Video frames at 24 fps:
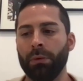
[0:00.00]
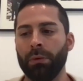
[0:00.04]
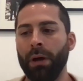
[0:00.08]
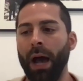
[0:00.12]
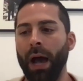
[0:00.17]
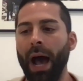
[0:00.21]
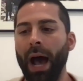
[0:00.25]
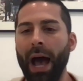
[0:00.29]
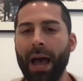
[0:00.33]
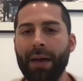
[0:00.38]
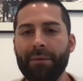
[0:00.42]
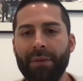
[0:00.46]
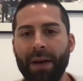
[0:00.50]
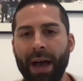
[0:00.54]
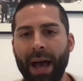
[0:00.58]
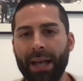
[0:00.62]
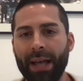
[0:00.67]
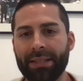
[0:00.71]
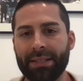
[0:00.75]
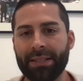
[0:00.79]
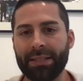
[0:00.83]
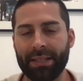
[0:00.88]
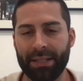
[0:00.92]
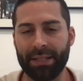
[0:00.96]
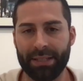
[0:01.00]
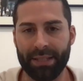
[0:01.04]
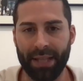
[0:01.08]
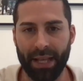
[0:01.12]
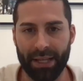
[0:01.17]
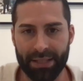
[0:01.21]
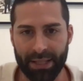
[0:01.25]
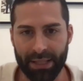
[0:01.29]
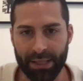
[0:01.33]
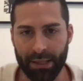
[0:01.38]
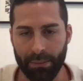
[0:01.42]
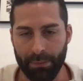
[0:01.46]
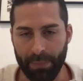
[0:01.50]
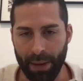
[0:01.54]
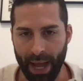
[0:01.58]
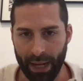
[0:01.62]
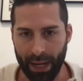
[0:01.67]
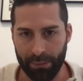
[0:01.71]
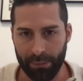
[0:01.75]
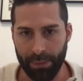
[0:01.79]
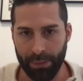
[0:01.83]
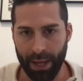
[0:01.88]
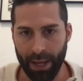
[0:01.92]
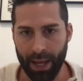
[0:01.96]
I've had success in the
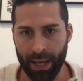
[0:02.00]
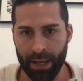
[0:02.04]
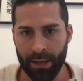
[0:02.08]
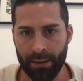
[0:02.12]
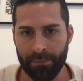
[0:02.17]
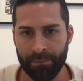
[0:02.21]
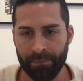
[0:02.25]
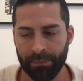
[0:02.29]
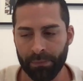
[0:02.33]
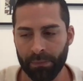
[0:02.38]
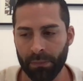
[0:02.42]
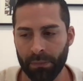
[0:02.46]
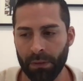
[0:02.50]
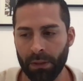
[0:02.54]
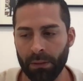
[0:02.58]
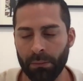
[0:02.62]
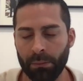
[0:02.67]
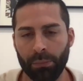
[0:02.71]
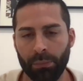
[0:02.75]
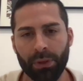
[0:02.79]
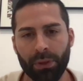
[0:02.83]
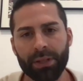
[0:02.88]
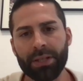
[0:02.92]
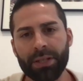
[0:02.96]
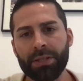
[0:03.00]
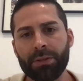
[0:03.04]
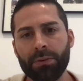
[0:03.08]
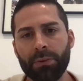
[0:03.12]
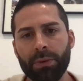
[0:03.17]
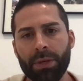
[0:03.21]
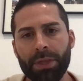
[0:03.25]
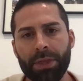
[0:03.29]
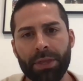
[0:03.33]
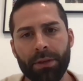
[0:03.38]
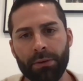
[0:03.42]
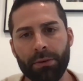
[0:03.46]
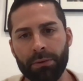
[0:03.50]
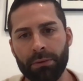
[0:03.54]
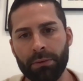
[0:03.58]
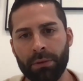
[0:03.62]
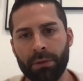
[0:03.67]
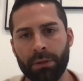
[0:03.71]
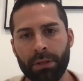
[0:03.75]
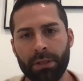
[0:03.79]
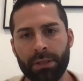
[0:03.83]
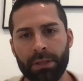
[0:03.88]
Back Bay, bring us with you.